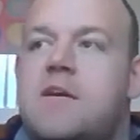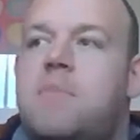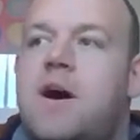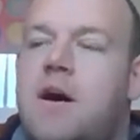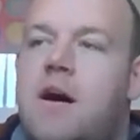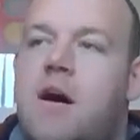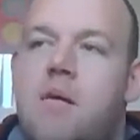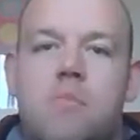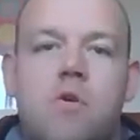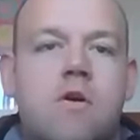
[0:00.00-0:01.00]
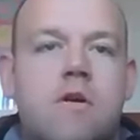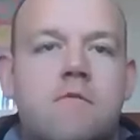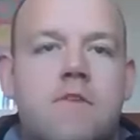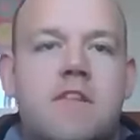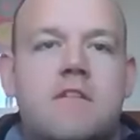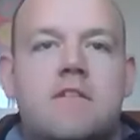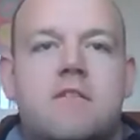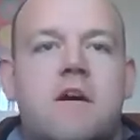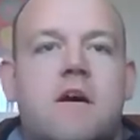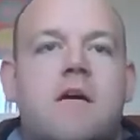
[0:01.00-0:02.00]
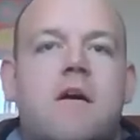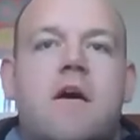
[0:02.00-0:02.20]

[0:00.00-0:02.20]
But I'm not convinced that